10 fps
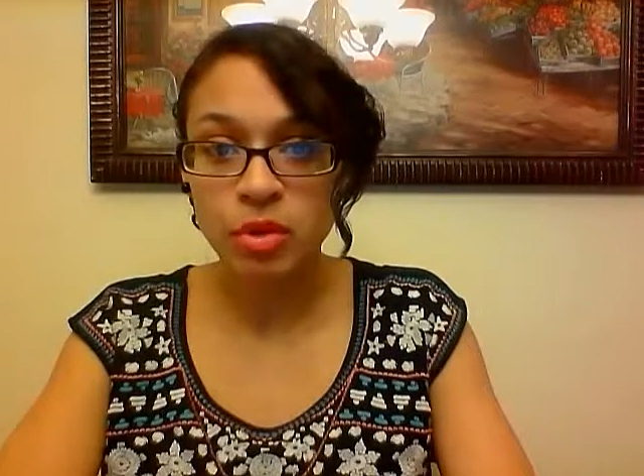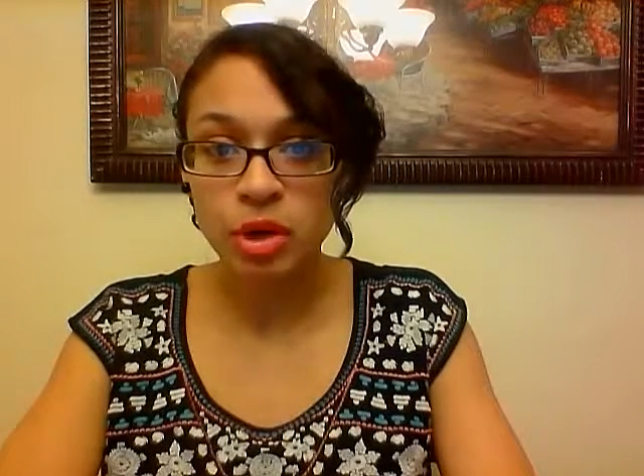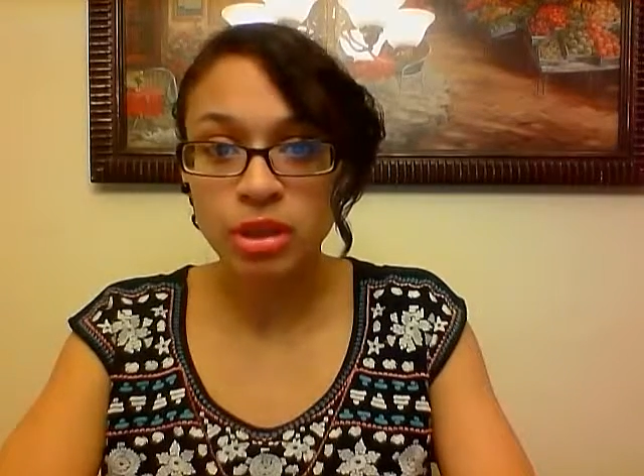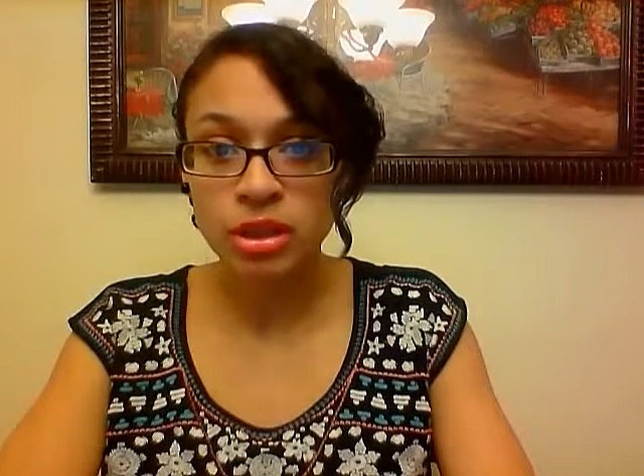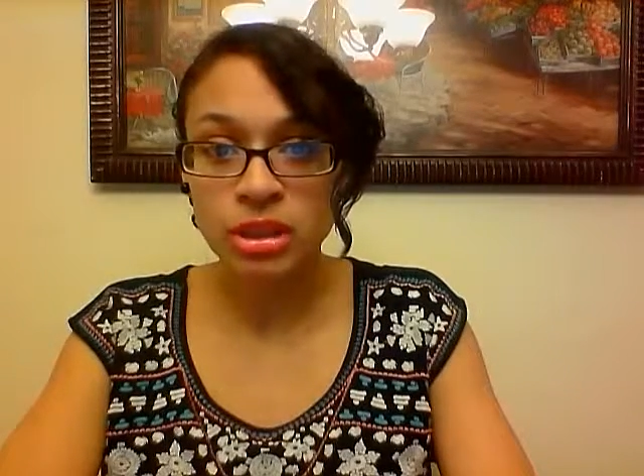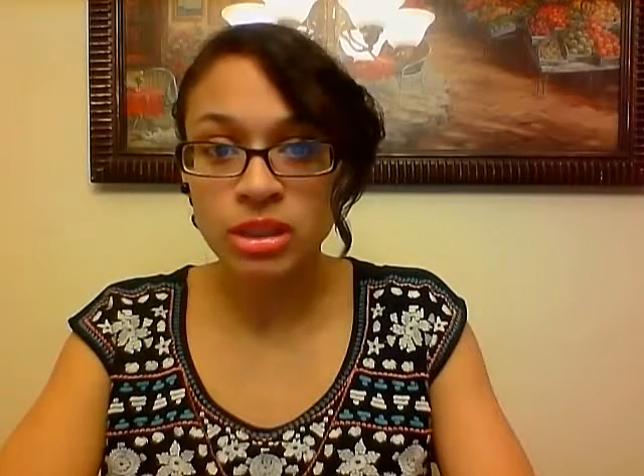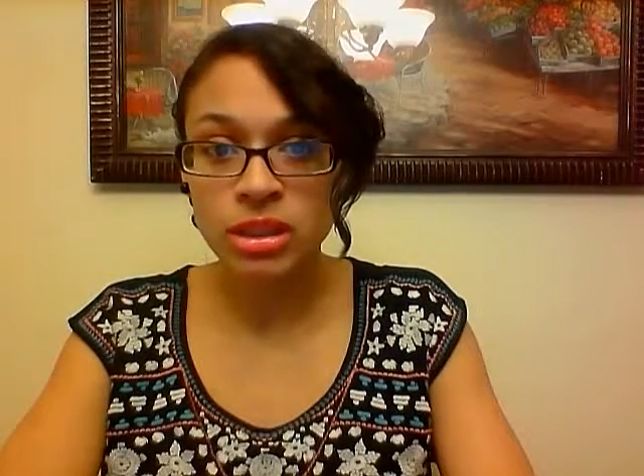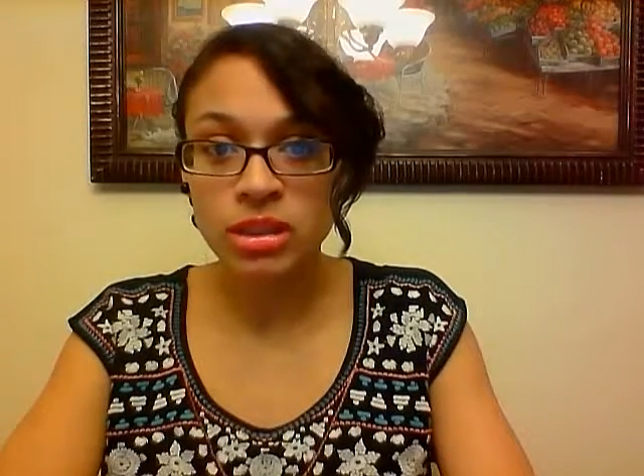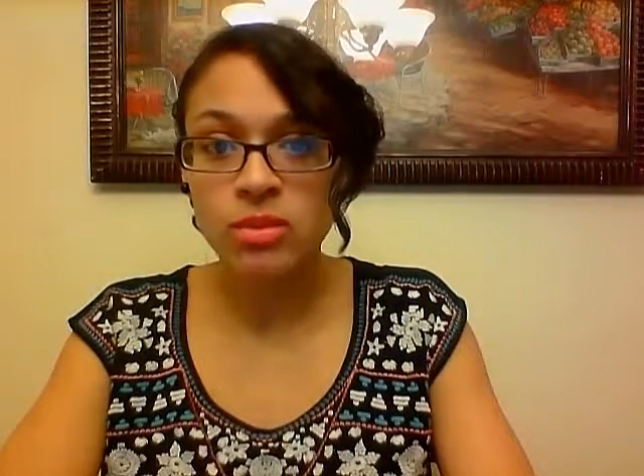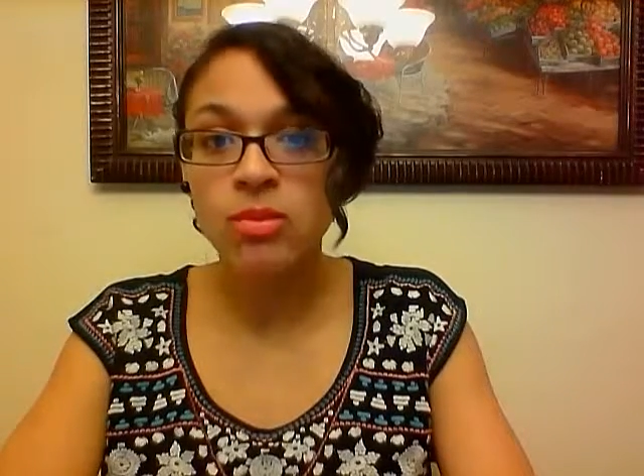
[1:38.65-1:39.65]
Court
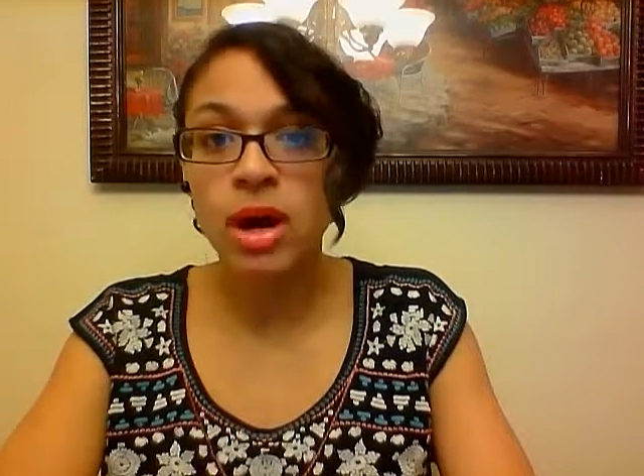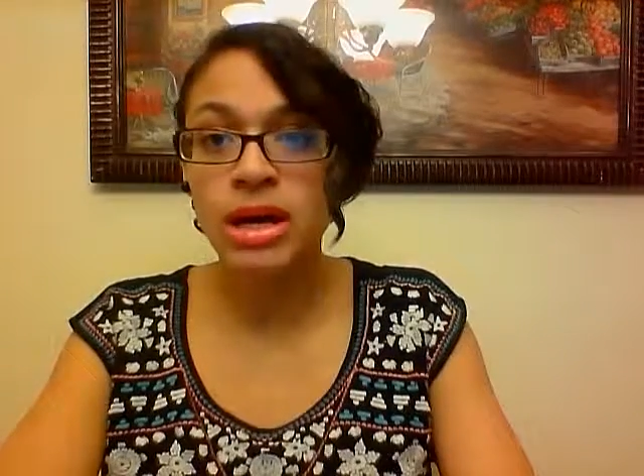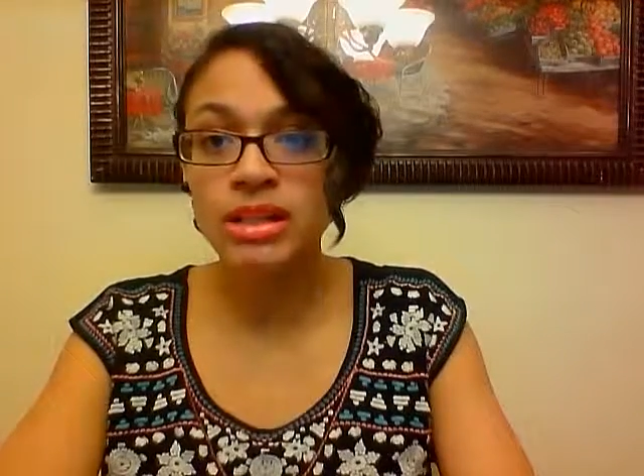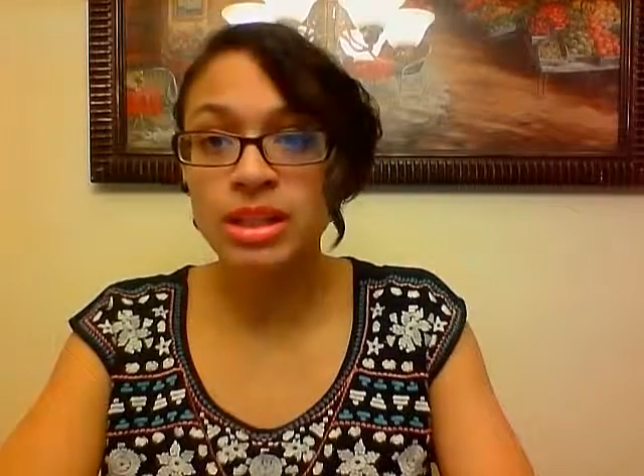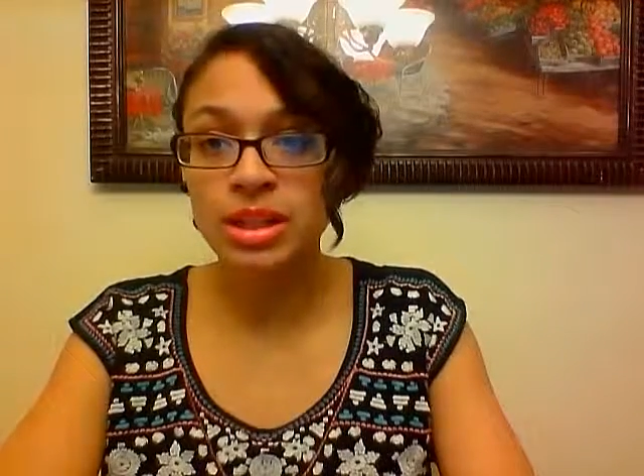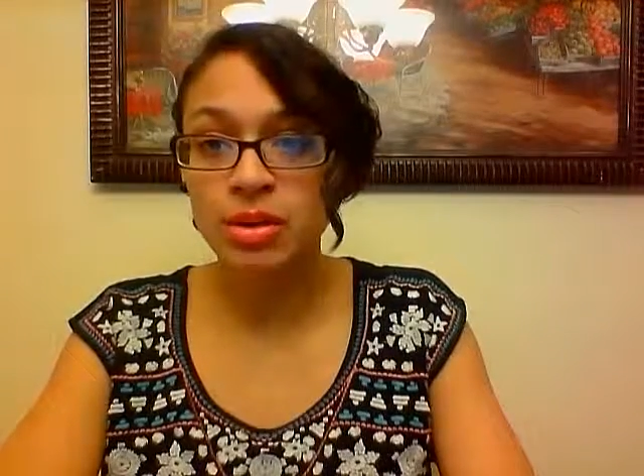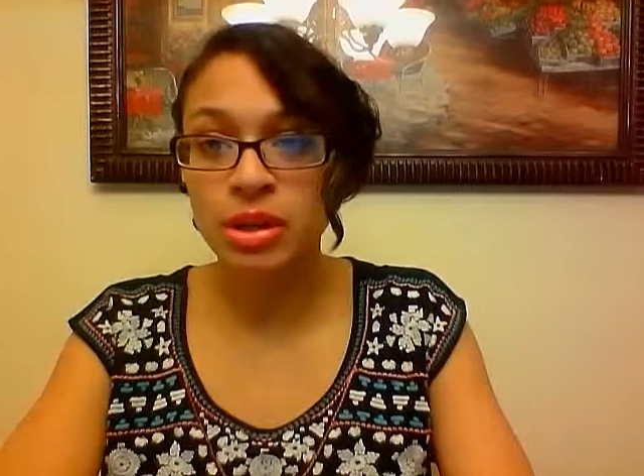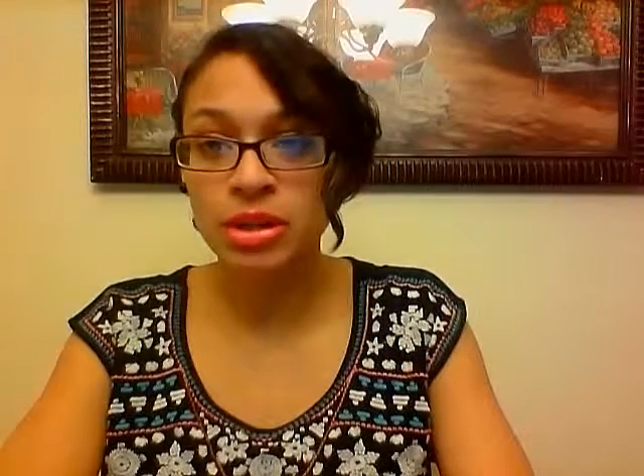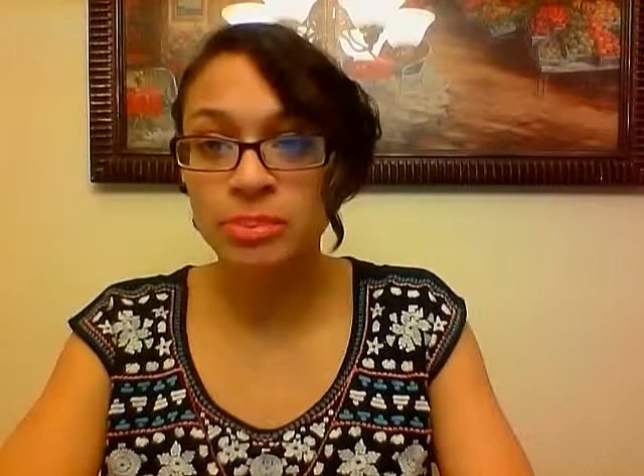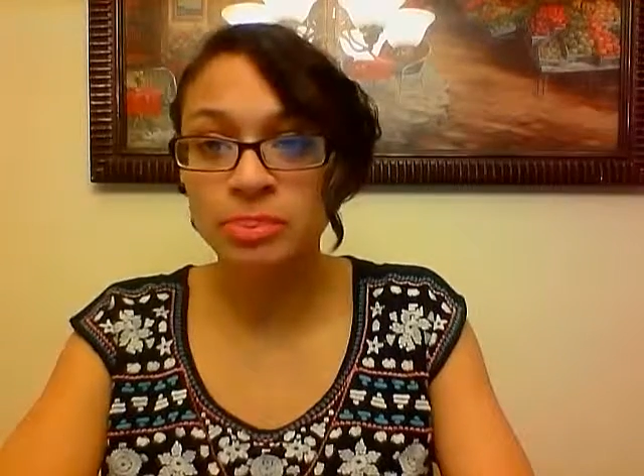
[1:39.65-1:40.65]
justice wisely
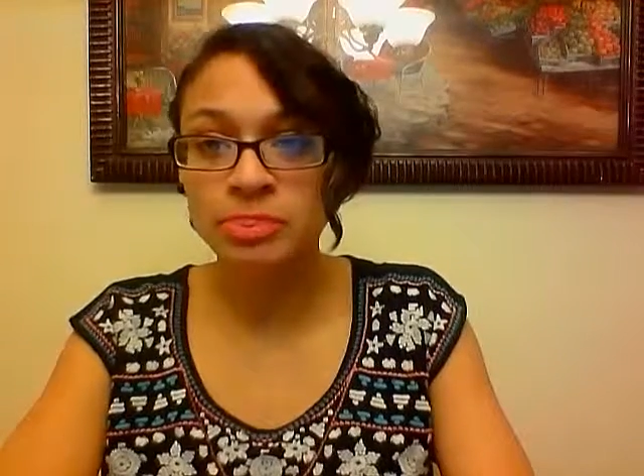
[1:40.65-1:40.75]
noted,